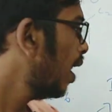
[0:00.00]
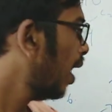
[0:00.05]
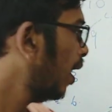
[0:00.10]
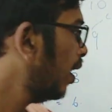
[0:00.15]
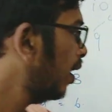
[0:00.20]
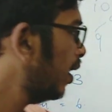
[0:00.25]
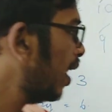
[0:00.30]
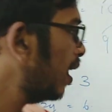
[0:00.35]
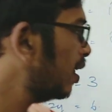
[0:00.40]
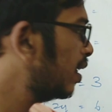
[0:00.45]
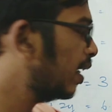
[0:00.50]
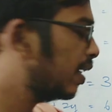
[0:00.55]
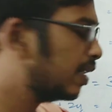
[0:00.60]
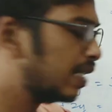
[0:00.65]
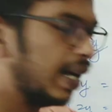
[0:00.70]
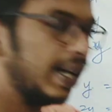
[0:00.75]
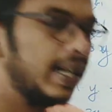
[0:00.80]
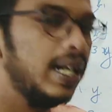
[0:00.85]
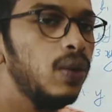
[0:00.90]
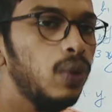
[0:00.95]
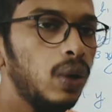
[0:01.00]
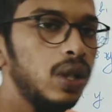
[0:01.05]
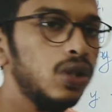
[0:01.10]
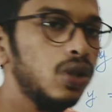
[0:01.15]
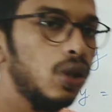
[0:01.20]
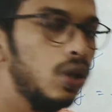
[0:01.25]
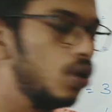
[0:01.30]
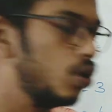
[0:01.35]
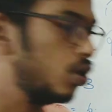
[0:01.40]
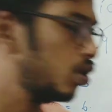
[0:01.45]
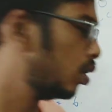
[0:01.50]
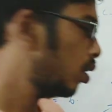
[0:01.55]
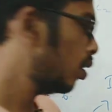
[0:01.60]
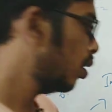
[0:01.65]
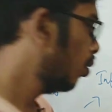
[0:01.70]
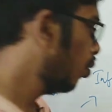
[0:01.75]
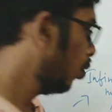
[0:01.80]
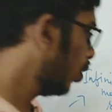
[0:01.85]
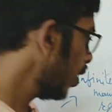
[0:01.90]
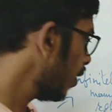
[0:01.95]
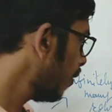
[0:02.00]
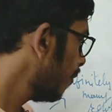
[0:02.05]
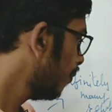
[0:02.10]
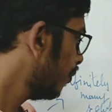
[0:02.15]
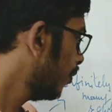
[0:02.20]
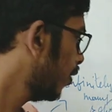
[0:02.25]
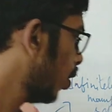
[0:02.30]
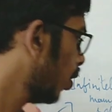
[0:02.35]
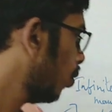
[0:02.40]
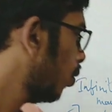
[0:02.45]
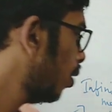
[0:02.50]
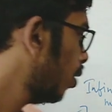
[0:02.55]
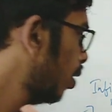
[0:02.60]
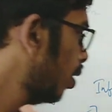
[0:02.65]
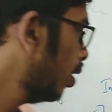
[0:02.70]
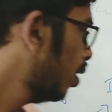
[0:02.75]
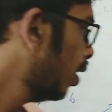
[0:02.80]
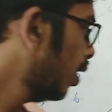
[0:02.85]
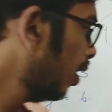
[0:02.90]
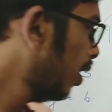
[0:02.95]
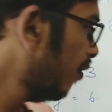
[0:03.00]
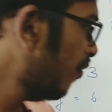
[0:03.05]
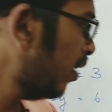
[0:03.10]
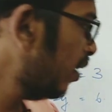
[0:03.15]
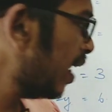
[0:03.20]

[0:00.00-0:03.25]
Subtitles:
and it has exactly one solution. Okay. Now, if it